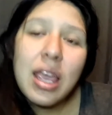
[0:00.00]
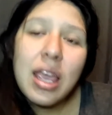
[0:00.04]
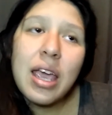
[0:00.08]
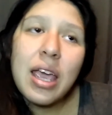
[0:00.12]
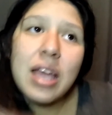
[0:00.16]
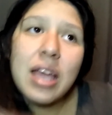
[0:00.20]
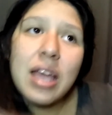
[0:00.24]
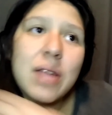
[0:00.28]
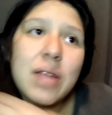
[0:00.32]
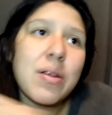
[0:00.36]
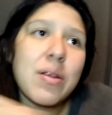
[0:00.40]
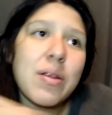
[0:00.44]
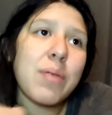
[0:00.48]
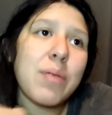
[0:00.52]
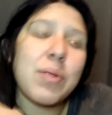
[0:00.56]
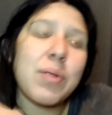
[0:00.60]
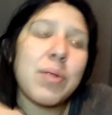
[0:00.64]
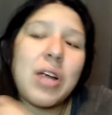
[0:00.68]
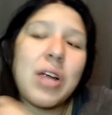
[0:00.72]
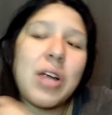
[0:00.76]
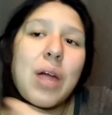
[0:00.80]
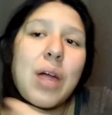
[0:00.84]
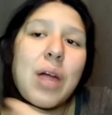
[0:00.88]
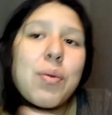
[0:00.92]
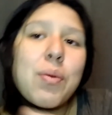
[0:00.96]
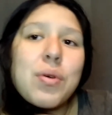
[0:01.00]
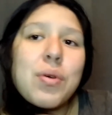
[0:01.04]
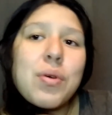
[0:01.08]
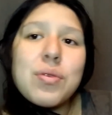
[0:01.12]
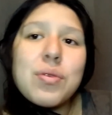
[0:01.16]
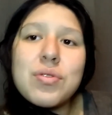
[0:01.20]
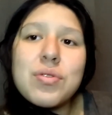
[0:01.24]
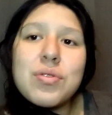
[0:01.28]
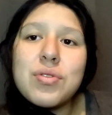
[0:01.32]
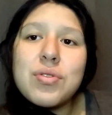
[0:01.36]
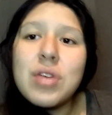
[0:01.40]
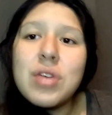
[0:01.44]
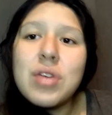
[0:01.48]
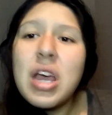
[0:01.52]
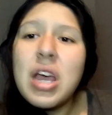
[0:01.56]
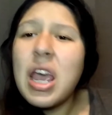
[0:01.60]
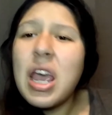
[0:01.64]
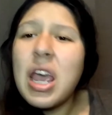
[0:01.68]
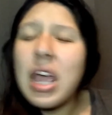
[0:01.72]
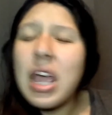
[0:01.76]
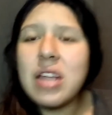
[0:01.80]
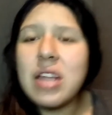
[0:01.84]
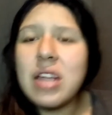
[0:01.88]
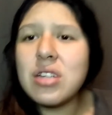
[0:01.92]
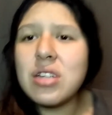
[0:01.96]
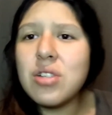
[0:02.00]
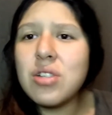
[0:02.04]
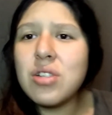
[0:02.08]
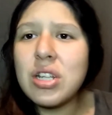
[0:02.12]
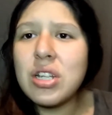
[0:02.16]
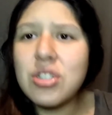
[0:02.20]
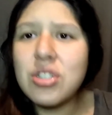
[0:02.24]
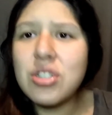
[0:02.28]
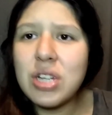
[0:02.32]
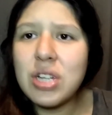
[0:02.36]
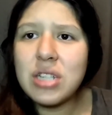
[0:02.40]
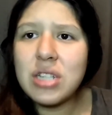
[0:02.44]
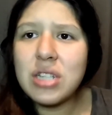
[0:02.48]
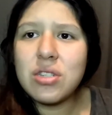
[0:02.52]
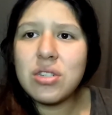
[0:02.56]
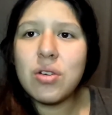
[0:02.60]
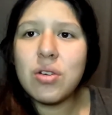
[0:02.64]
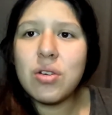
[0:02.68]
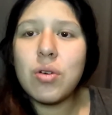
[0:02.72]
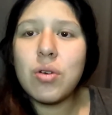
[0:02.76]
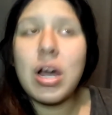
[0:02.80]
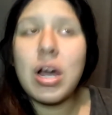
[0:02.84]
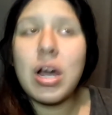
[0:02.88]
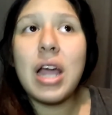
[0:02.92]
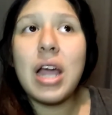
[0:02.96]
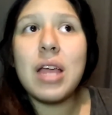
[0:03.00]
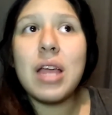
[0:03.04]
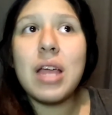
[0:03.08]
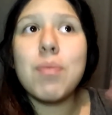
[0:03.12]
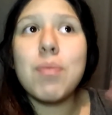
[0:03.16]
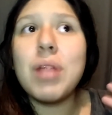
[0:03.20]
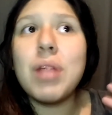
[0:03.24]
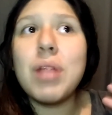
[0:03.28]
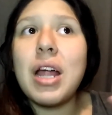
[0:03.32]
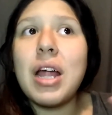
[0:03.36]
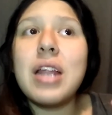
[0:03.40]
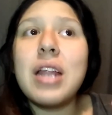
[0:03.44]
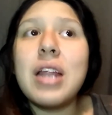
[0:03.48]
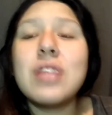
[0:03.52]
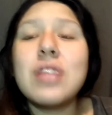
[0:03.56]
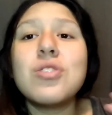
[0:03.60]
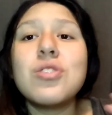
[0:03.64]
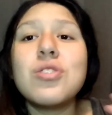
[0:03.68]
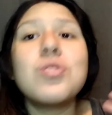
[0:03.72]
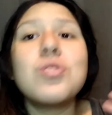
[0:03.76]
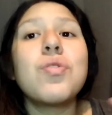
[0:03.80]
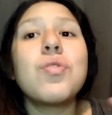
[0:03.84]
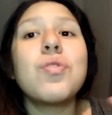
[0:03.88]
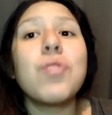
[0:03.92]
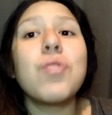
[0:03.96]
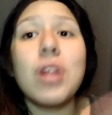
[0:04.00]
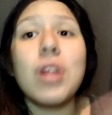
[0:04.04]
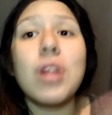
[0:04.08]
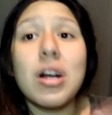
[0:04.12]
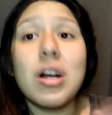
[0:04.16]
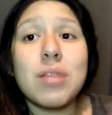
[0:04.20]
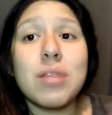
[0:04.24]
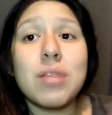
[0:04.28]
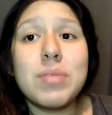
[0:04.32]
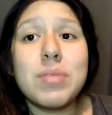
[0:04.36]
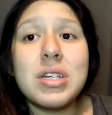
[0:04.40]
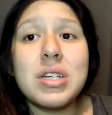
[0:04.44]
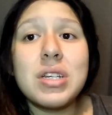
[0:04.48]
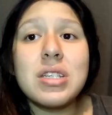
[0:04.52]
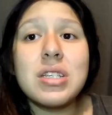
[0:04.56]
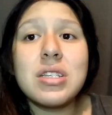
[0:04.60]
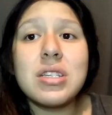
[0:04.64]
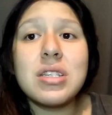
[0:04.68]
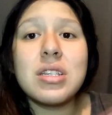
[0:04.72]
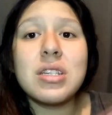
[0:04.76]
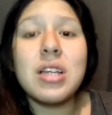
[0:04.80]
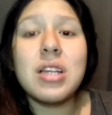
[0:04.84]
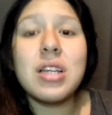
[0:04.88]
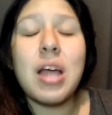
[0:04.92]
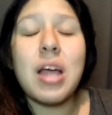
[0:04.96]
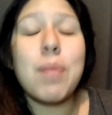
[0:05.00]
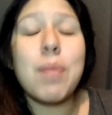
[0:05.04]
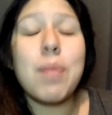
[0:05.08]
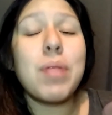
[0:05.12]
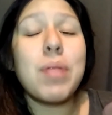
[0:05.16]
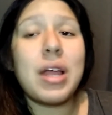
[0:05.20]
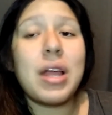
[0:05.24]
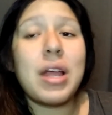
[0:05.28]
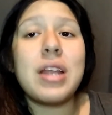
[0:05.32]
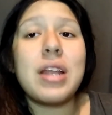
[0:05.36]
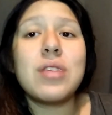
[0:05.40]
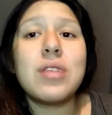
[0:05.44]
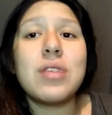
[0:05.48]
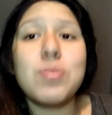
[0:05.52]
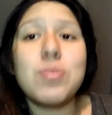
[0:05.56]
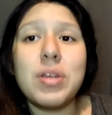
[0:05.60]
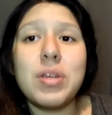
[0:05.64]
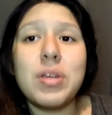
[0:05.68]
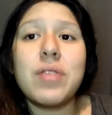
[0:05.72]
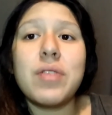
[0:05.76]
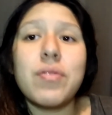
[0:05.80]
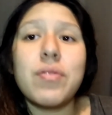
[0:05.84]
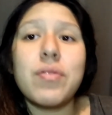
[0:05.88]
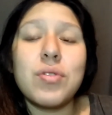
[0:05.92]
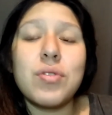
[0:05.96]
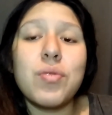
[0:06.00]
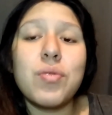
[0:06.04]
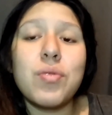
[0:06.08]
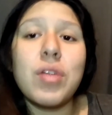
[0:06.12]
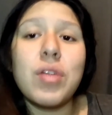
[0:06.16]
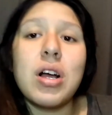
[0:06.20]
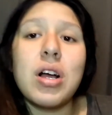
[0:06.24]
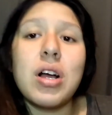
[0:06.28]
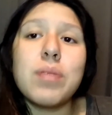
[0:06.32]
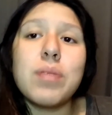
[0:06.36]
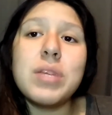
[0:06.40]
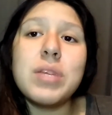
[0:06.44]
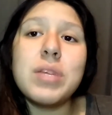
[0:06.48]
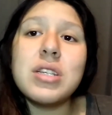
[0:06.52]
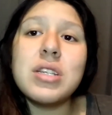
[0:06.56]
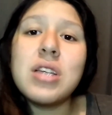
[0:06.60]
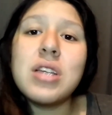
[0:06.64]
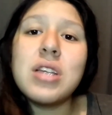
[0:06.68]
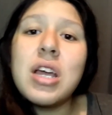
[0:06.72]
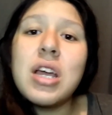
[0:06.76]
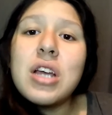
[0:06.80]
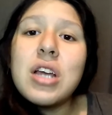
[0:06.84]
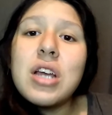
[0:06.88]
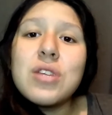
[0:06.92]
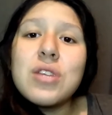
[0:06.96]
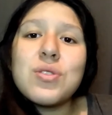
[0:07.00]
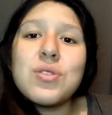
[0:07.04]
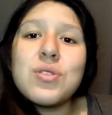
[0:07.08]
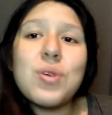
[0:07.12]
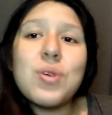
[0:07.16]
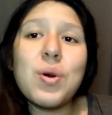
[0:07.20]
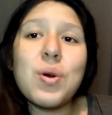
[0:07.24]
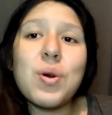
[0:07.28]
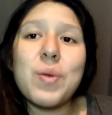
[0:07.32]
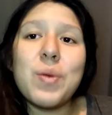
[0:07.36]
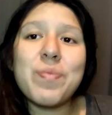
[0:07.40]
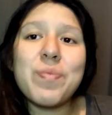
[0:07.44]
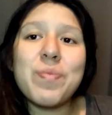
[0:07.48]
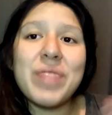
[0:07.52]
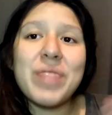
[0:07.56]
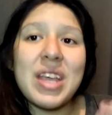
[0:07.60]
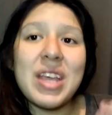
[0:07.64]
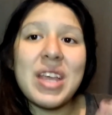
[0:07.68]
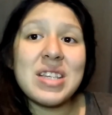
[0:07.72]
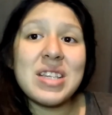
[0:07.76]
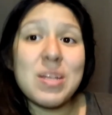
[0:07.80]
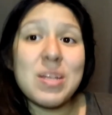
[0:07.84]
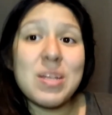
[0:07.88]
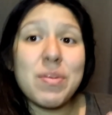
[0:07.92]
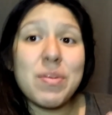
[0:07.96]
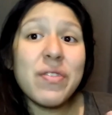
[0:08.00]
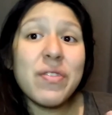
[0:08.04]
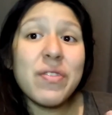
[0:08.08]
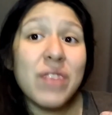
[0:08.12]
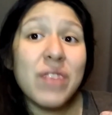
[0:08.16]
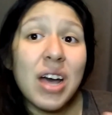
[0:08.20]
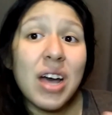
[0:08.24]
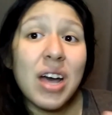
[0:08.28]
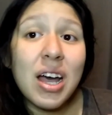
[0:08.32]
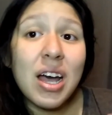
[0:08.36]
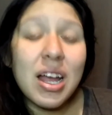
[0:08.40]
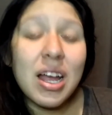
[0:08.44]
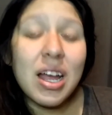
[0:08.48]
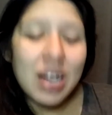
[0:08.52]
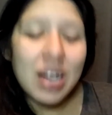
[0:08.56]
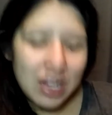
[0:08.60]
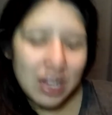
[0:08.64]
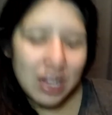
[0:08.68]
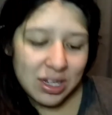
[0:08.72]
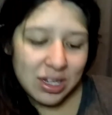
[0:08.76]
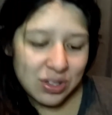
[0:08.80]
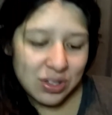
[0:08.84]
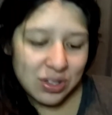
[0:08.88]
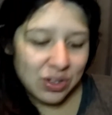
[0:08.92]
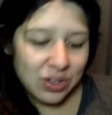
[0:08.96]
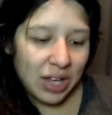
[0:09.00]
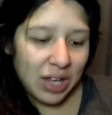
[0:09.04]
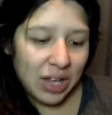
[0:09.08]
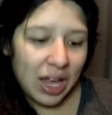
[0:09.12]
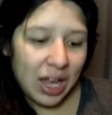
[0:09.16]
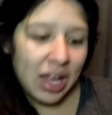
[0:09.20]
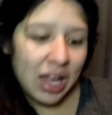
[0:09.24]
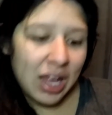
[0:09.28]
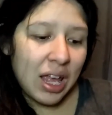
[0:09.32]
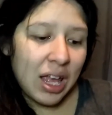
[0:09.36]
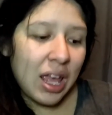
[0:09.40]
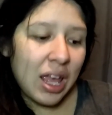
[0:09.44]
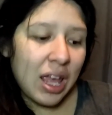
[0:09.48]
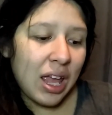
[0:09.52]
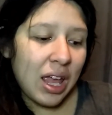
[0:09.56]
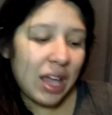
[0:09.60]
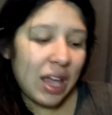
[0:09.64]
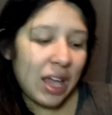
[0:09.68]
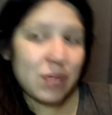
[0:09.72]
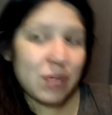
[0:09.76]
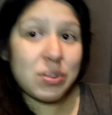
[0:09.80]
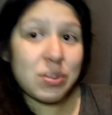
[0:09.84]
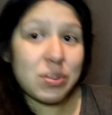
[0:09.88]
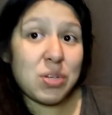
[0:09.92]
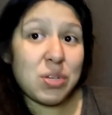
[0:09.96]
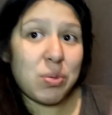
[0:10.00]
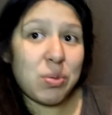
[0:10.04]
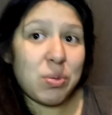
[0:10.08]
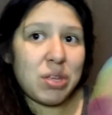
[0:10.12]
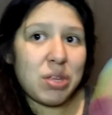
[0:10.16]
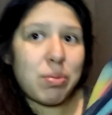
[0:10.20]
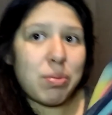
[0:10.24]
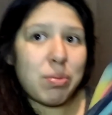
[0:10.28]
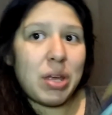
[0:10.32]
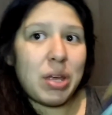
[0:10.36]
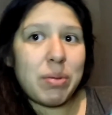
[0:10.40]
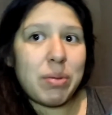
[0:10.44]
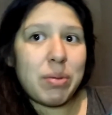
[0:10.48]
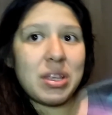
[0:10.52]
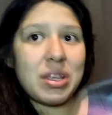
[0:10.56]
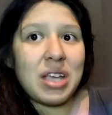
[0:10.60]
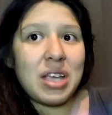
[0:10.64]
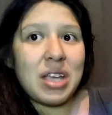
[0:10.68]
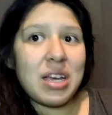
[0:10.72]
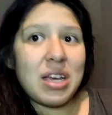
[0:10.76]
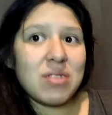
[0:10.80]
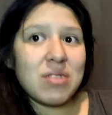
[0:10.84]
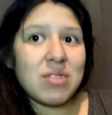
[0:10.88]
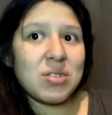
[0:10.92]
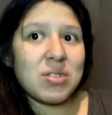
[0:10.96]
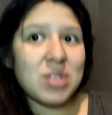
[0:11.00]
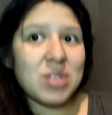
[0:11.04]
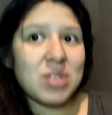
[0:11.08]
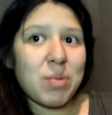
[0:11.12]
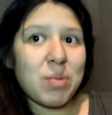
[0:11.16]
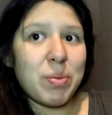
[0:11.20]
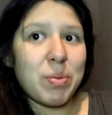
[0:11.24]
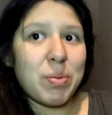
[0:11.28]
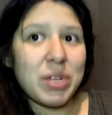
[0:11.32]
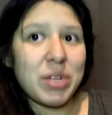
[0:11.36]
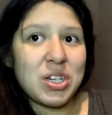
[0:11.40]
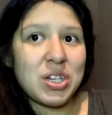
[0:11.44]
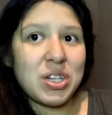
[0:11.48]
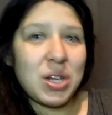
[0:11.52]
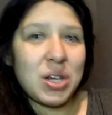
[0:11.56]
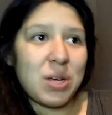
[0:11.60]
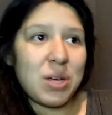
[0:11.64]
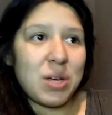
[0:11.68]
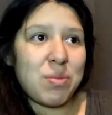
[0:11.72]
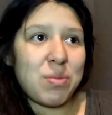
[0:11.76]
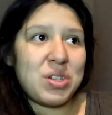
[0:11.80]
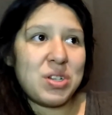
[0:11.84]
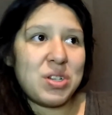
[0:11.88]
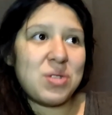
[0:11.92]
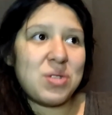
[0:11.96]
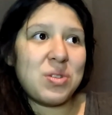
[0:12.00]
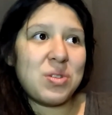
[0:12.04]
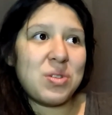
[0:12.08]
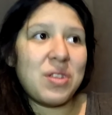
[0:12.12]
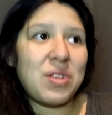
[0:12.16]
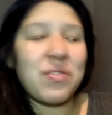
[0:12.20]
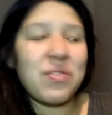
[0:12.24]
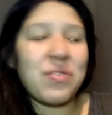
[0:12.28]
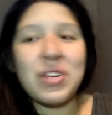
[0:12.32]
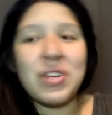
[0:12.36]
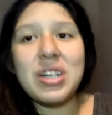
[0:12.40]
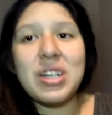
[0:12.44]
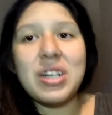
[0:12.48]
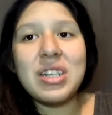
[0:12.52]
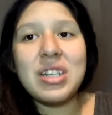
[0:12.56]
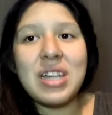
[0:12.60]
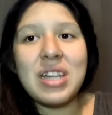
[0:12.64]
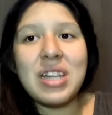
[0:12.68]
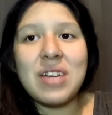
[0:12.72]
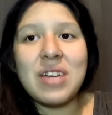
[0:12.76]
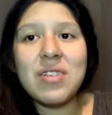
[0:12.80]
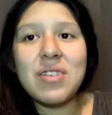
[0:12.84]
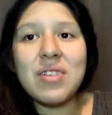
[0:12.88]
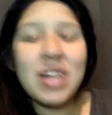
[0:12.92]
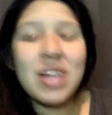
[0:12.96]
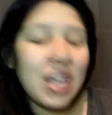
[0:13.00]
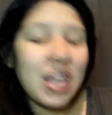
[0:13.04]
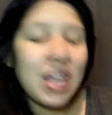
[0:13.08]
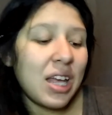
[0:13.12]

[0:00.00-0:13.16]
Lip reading: And remember, I will do, and just to let you guys know, I am planning to do Vlogmas. I'm planning to do Vlogmas. So yeah, it's gonna be fun. So yeah, especially with the baby in the house, it's gonna be much different now.